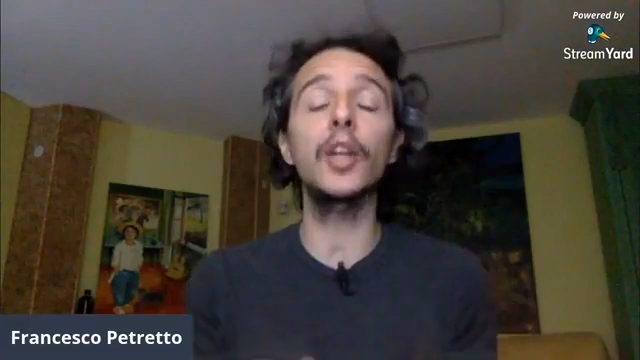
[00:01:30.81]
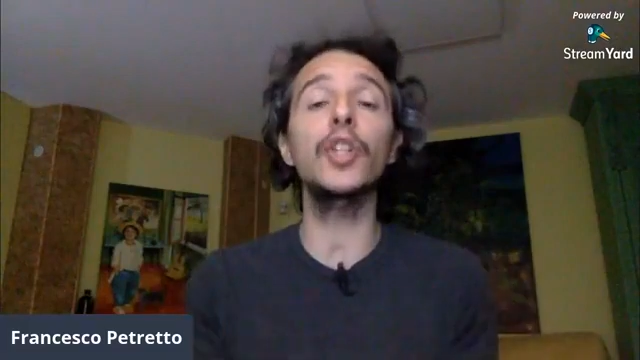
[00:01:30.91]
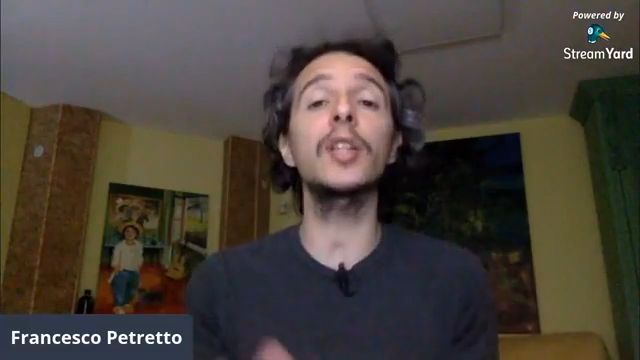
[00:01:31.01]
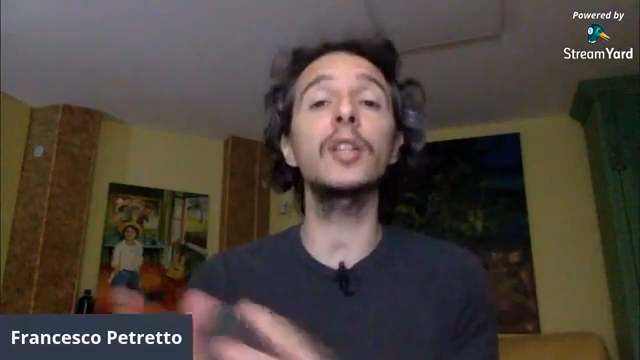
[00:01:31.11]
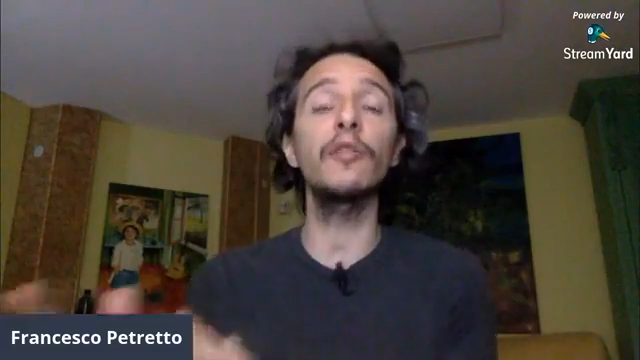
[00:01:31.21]

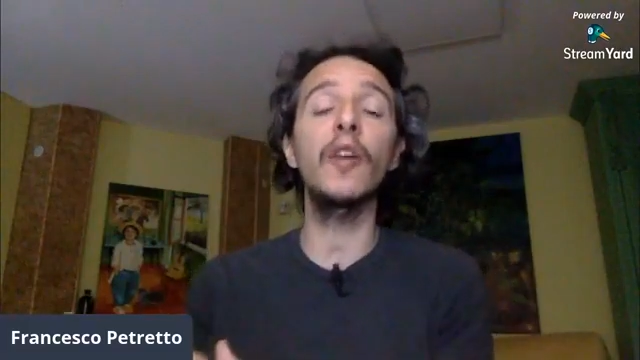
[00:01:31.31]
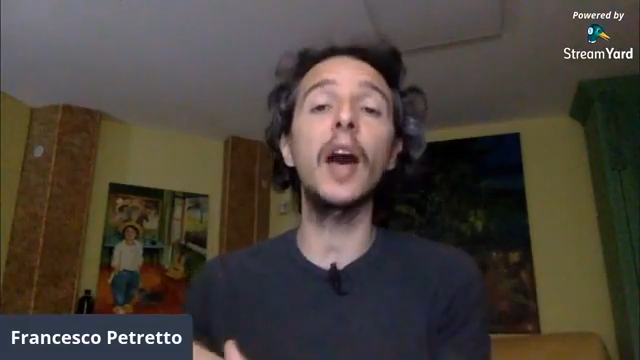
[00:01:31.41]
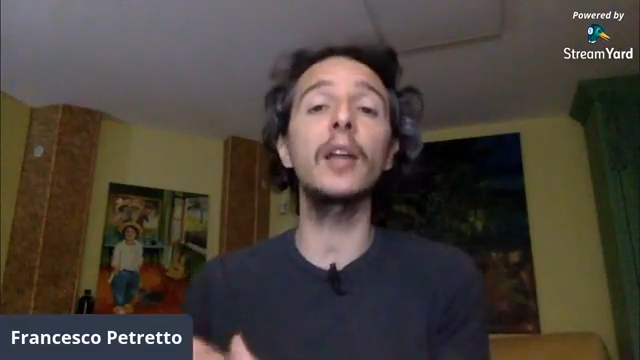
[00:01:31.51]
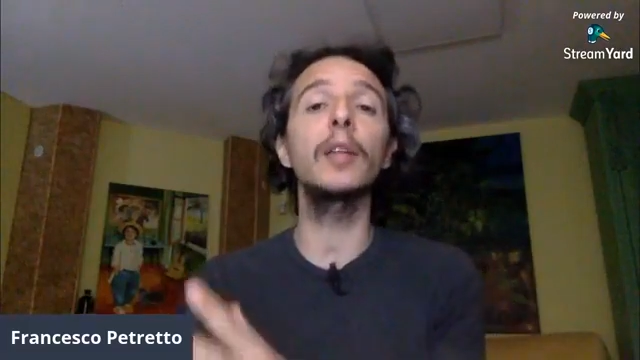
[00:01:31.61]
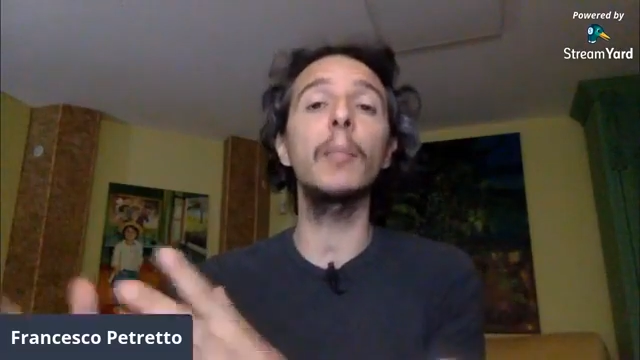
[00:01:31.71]

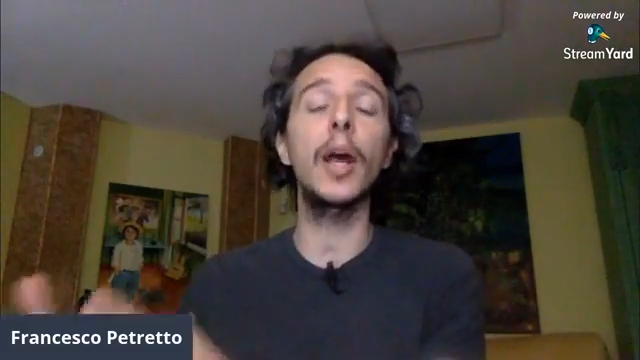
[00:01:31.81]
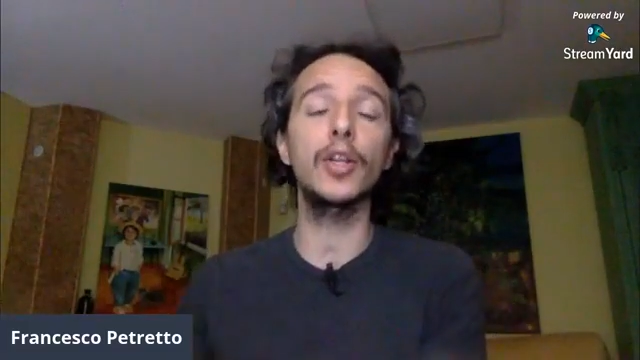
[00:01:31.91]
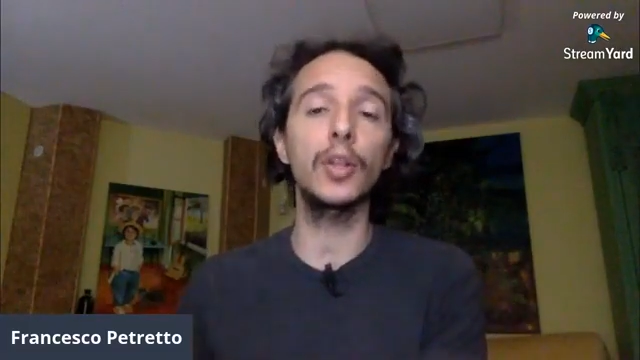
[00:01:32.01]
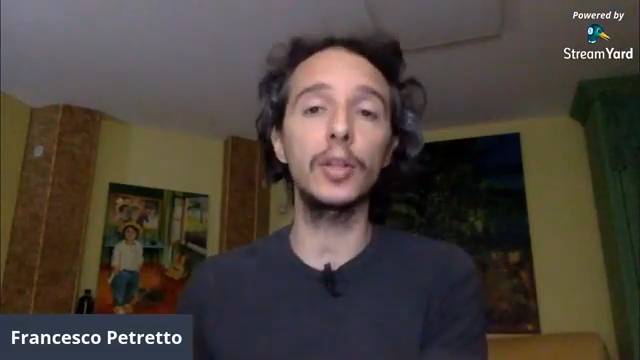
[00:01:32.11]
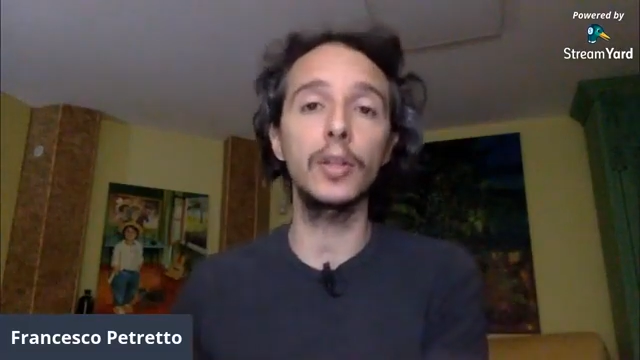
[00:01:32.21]
justify the
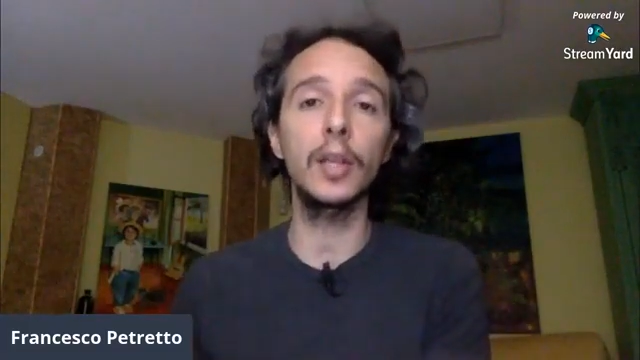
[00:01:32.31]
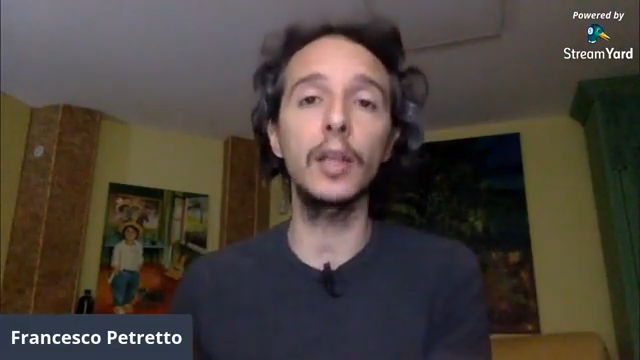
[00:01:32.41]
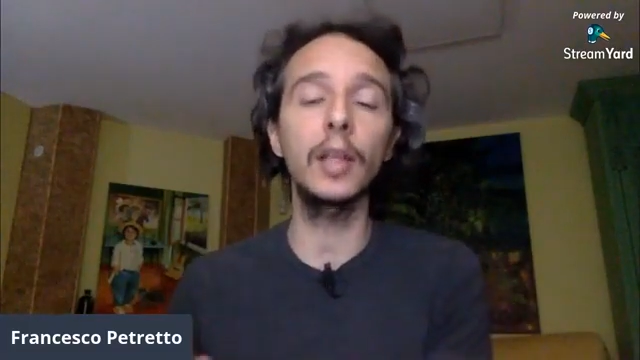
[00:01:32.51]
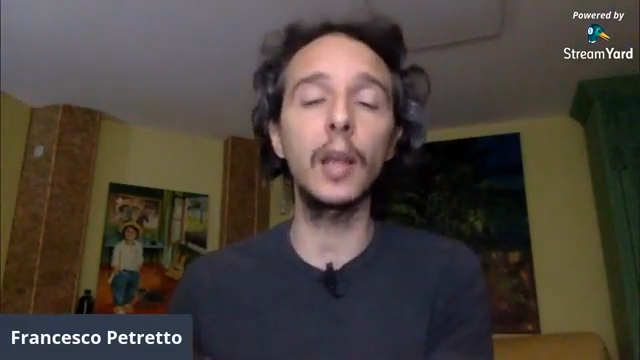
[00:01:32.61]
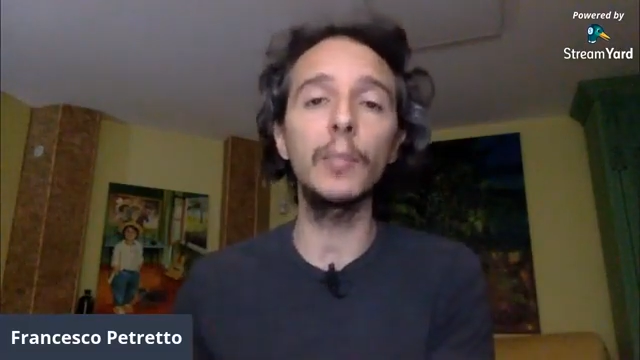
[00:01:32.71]
measures
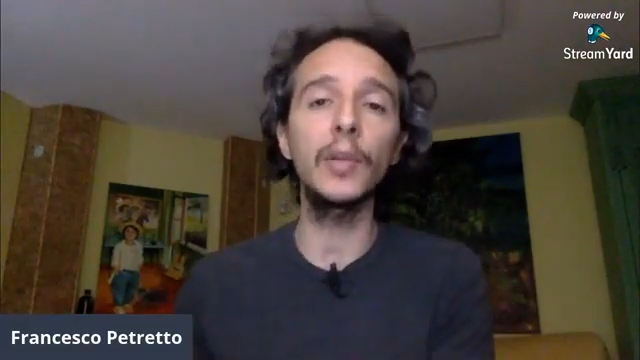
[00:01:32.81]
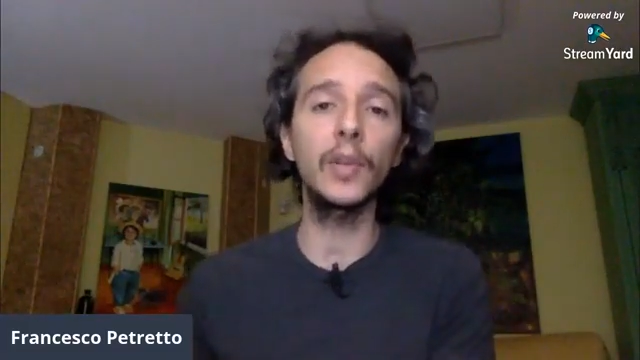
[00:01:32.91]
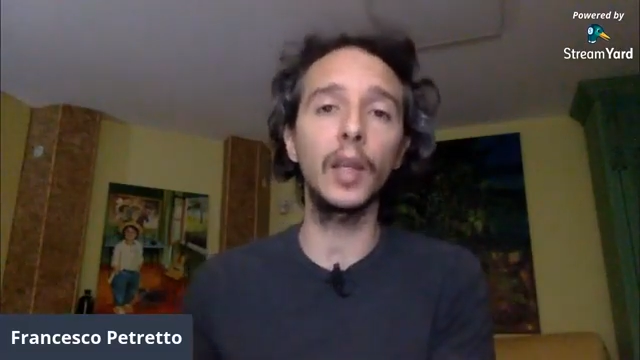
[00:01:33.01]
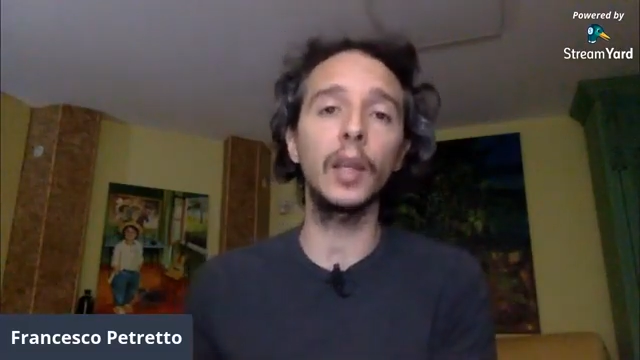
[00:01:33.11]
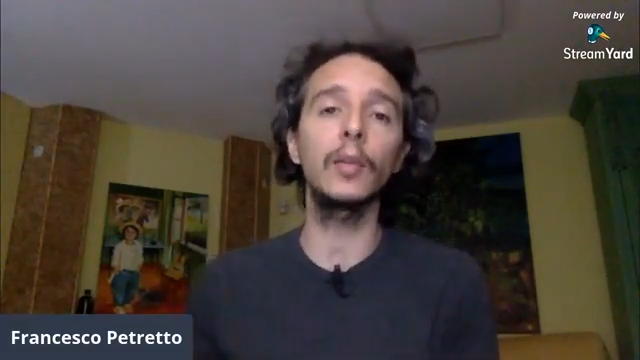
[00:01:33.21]
that have been
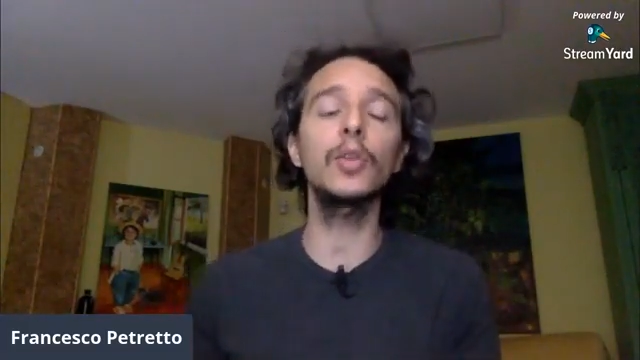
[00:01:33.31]
taken.